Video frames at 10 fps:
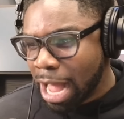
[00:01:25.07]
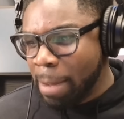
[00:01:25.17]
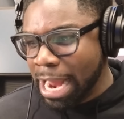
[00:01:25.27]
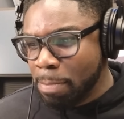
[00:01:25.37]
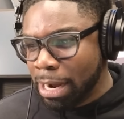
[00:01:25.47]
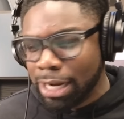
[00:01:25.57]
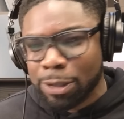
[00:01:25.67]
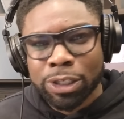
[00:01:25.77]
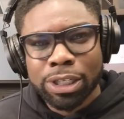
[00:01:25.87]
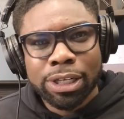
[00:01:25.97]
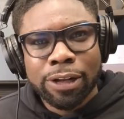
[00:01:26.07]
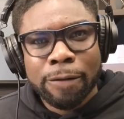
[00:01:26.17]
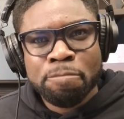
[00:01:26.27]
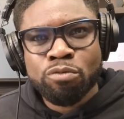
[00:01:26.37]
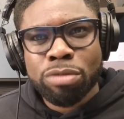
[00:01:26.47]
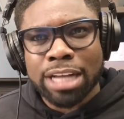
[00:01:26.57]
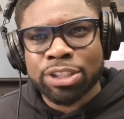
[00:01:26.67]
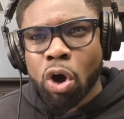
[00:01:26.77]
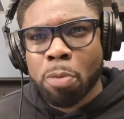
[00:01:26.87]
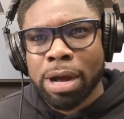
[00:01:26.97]
I made my,
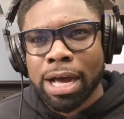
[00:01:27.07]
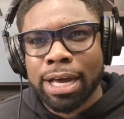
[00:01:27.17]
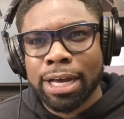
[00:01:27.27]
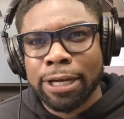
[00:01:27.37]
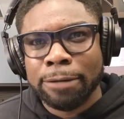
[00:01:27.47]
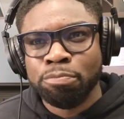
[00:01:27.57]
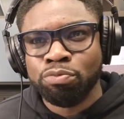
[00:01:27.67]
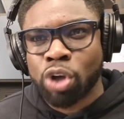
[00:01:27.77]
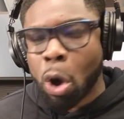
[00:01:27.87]
I scored my um,